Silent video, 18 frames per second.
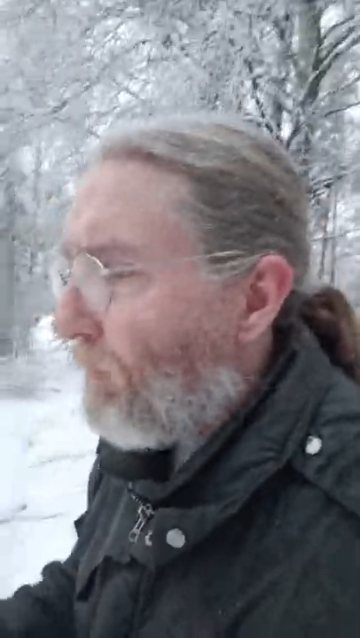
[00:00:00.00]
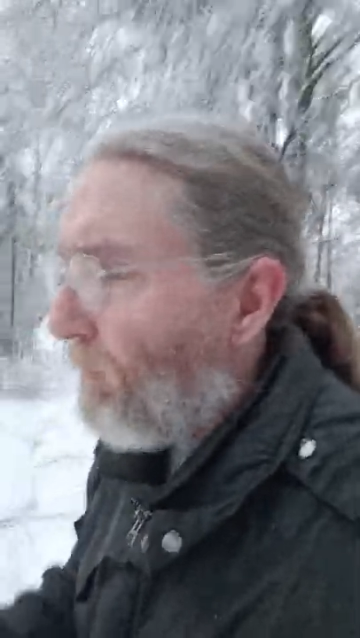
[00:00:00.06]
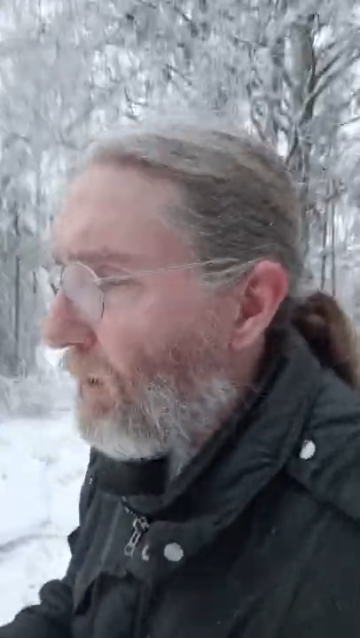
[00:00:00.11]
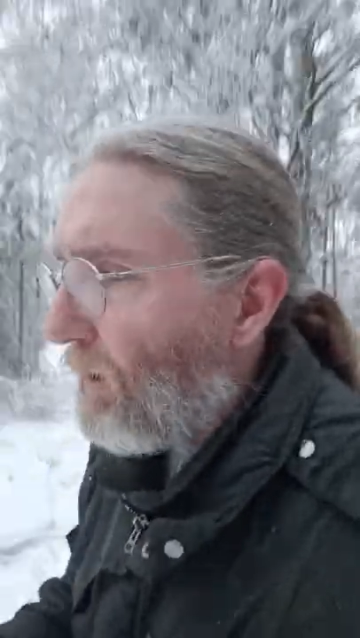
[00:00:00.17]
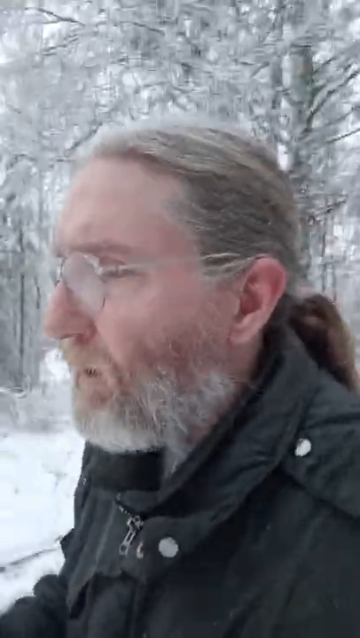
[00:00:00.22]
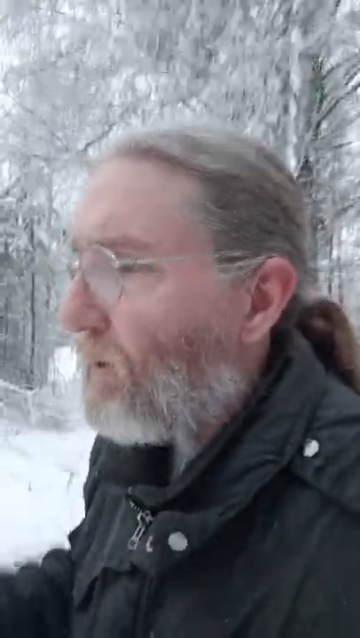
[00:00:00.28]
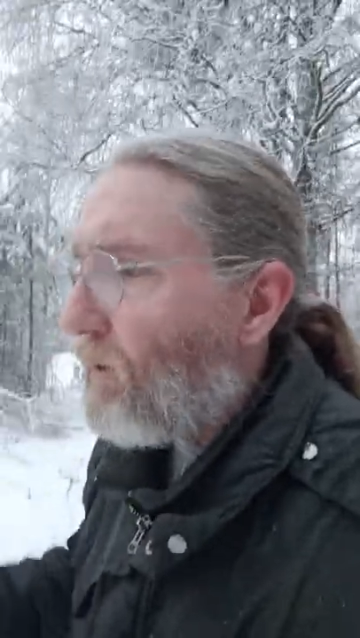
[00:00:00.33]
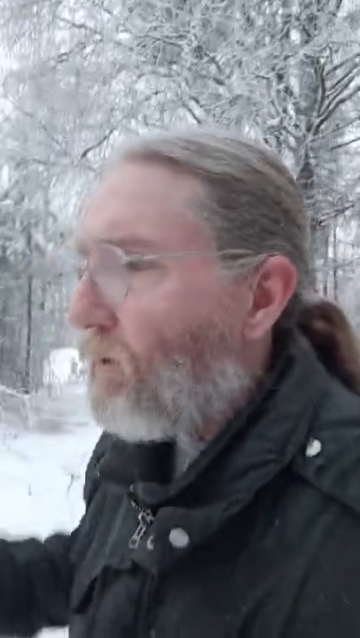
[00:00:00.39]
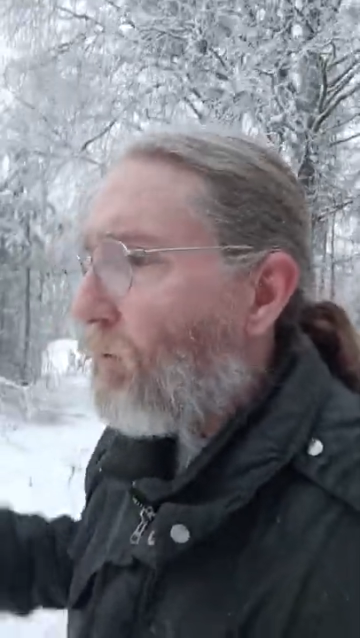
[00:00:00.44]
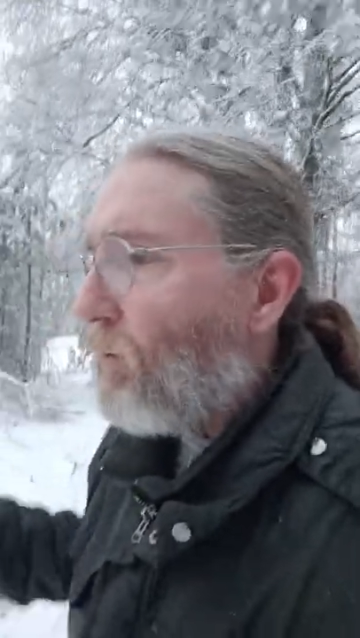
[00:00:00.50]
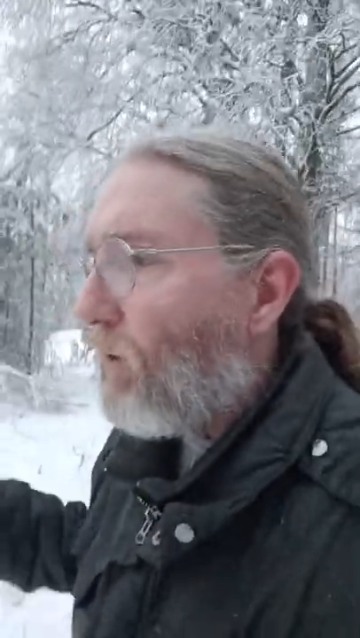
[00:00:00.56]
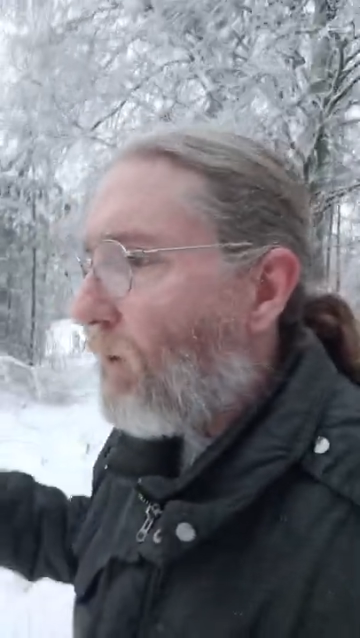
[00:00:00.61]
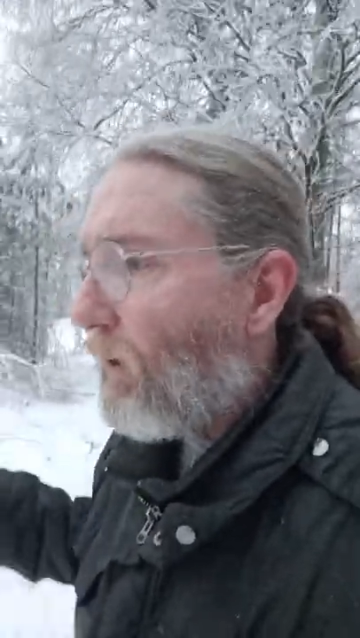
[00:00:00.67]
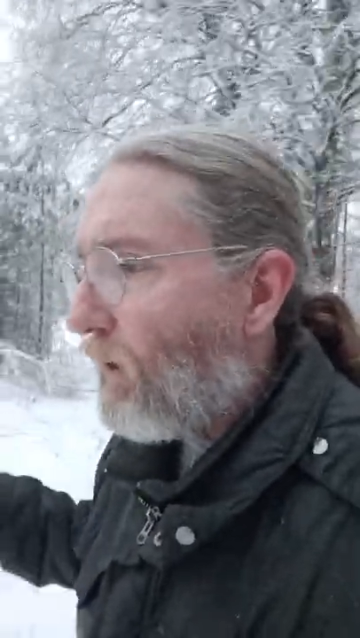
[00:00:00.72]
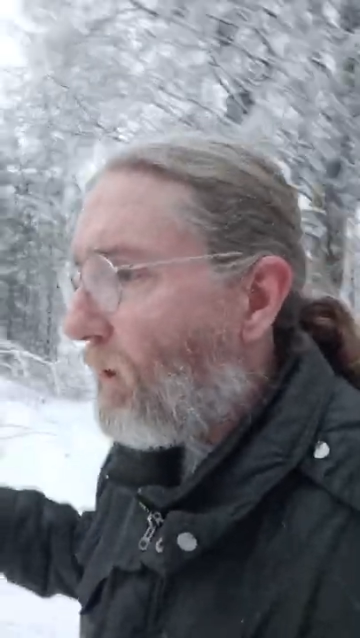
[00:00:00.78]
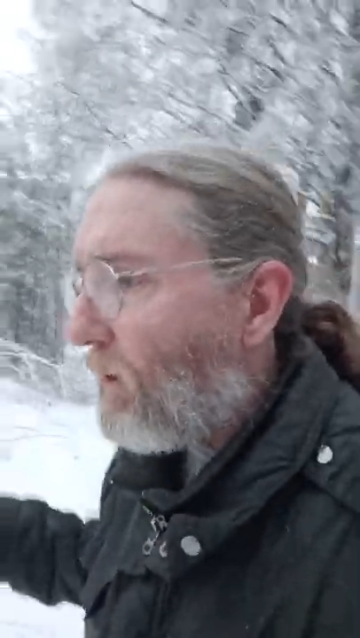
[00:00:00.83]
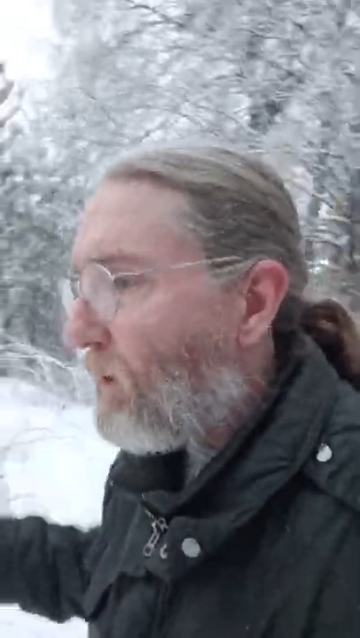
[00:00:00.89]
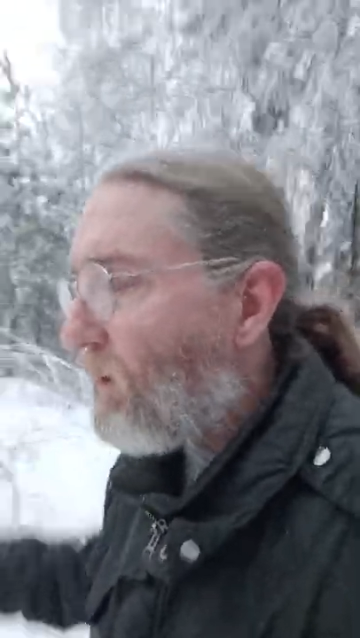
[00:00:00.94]
but it's the
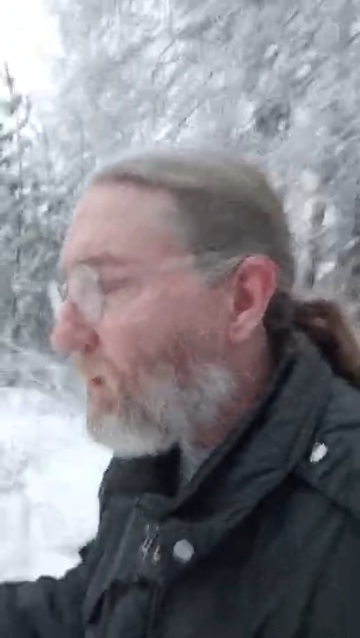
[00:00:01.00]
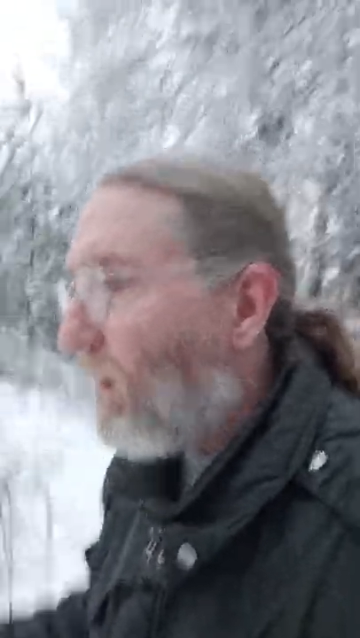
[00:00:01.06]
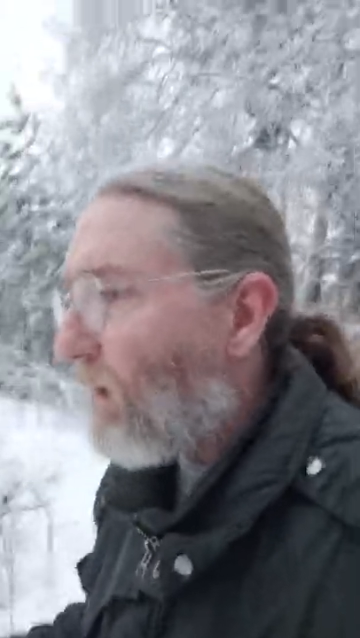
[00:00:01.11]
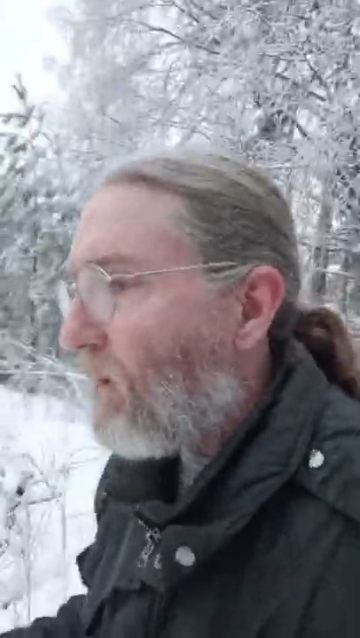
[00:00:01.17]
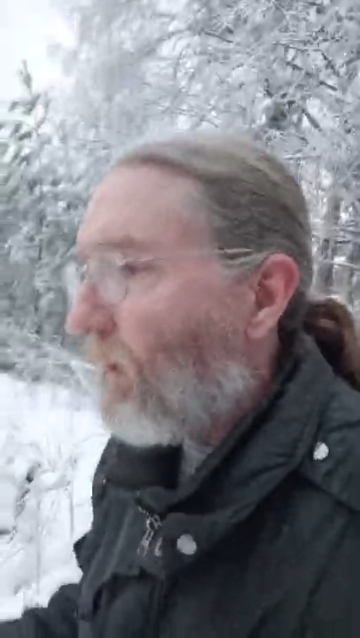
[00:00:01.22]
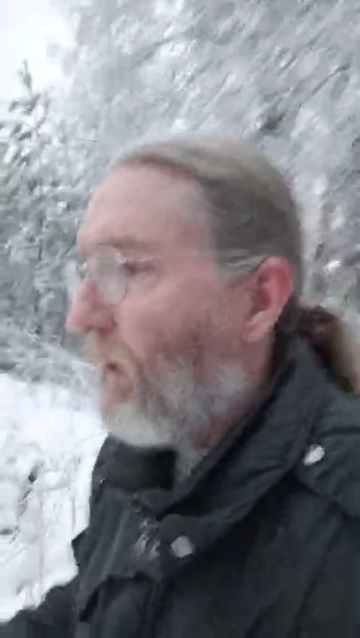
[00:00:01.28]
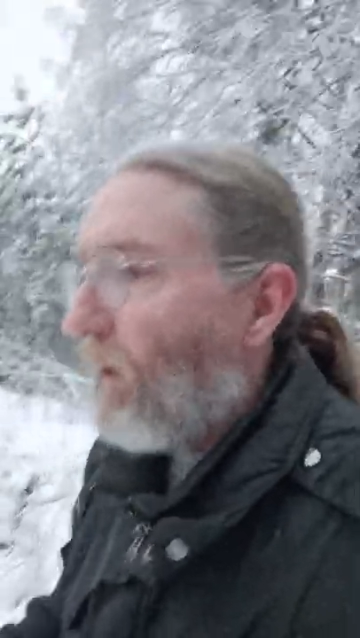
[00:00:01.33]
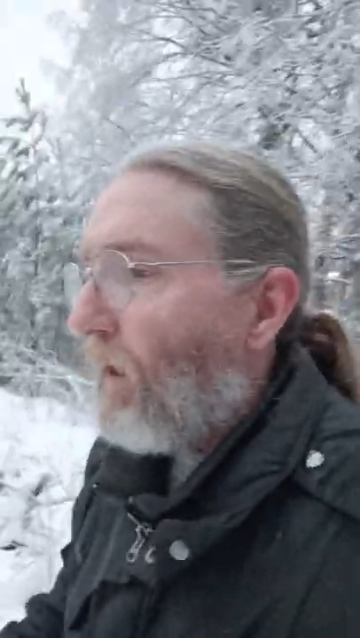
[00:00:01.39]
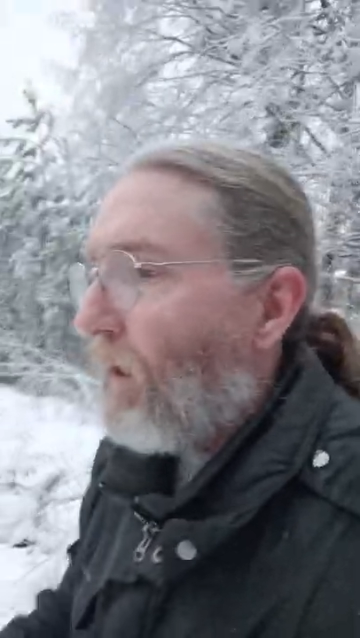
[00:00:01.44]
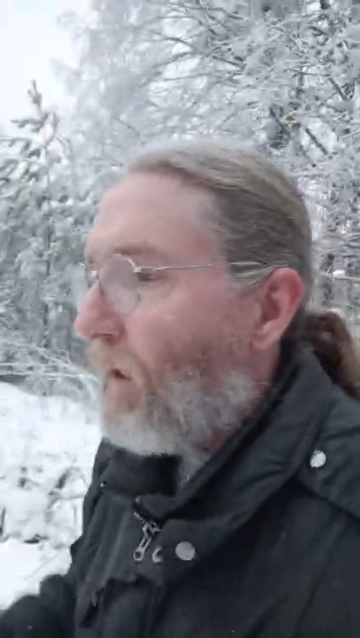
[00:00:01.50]
one that has stuck,